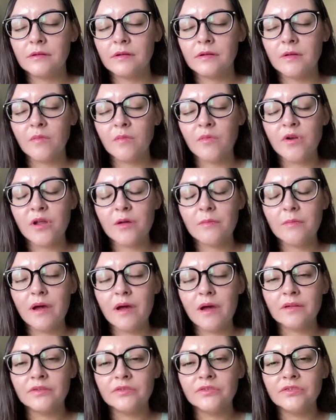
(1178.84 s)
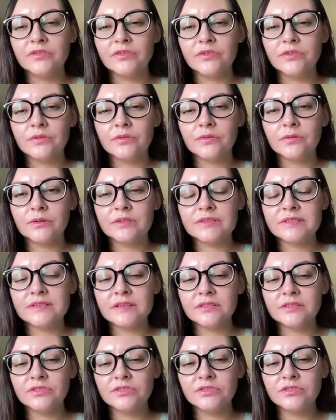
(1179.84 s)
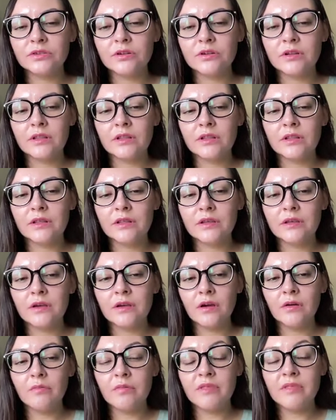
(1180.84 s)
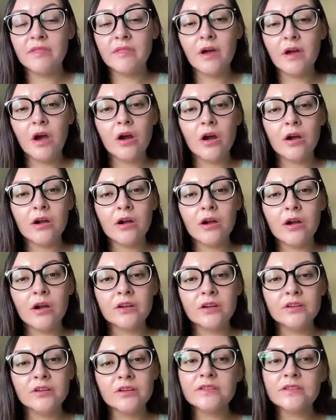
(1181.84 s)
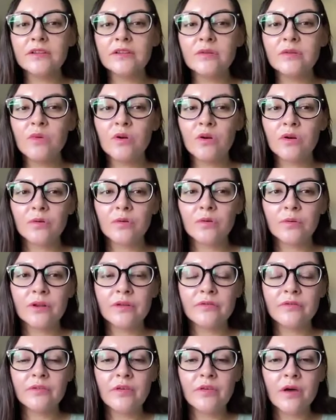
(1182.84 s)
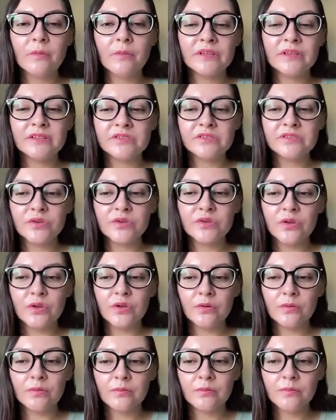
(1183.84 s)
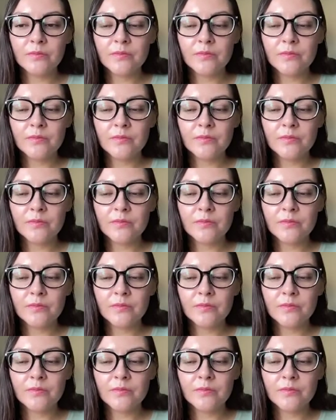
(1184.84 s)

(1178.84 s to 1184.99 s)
I'm going to invite you to intentionally open the heart just a little more, whatever that means to you.